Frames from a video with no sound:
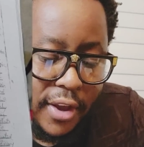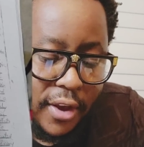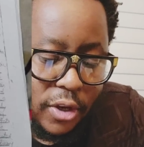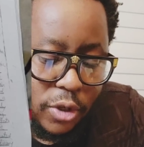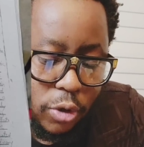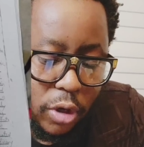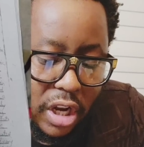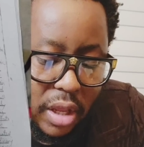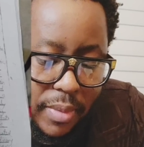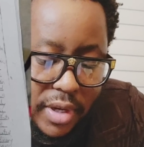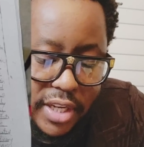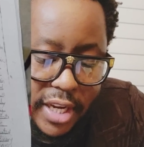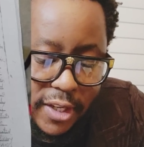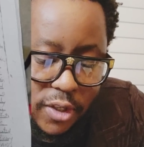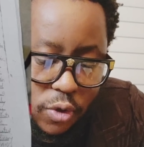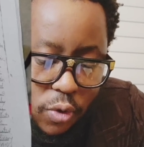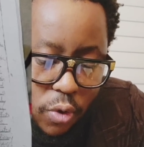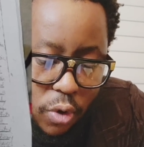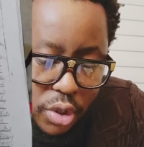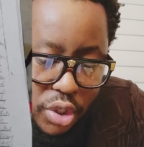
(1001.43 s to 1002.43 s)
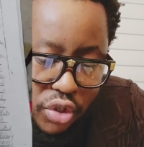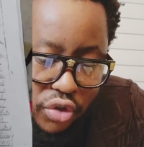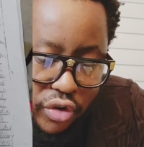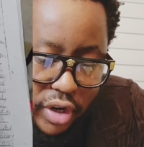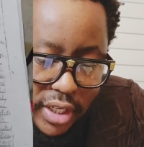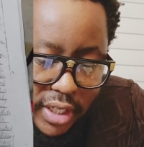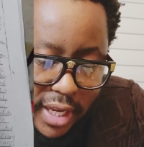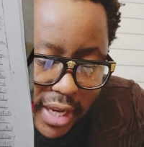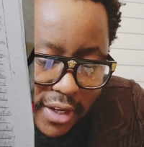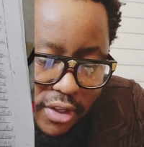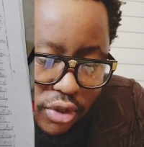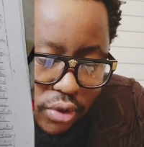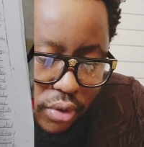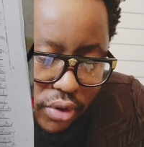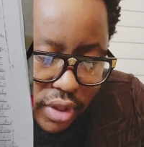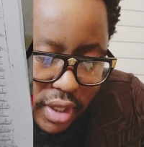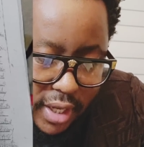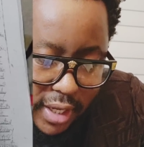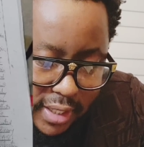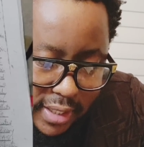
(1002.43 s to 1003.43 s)
So let me just go straight into
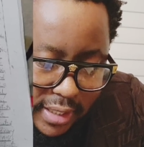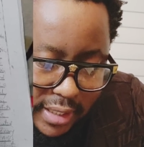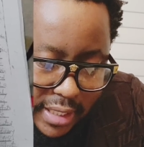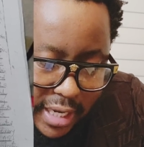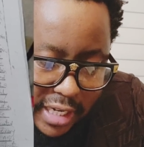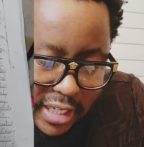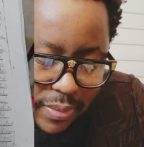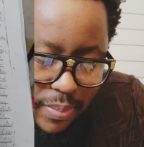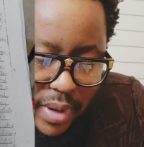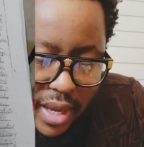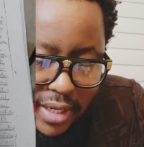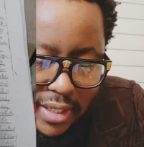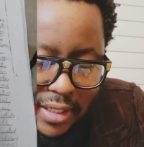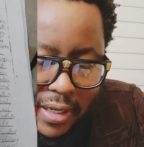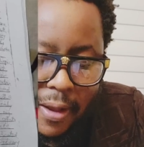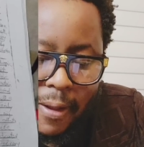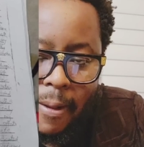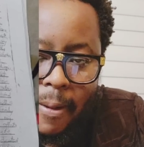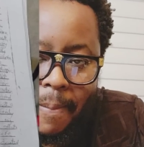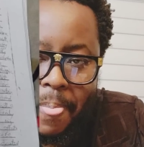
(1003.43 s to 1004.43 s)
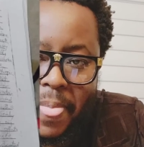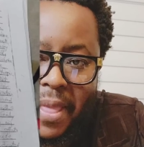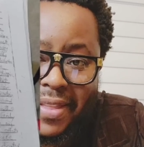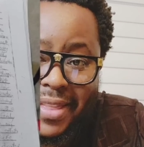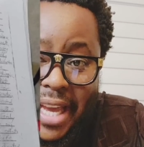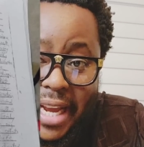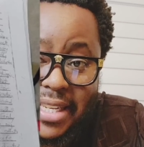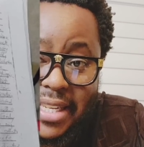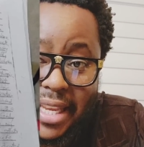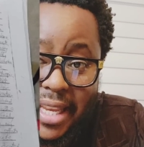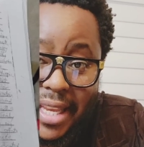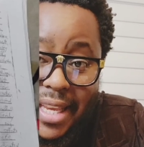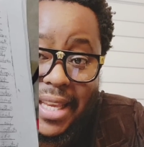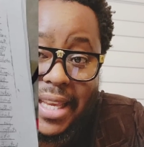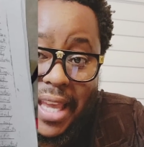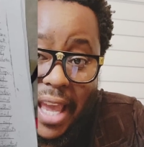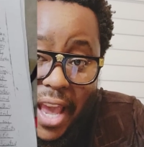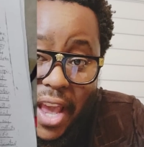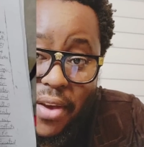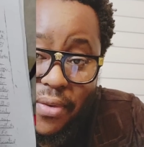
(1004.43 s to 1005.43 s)
the statement that he
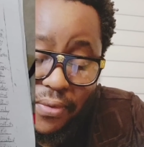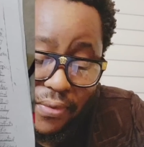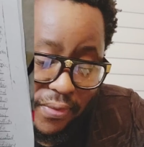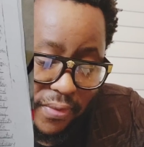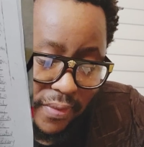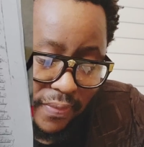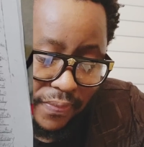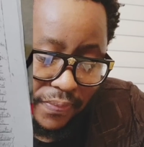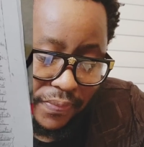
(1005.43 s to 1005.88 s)
gave.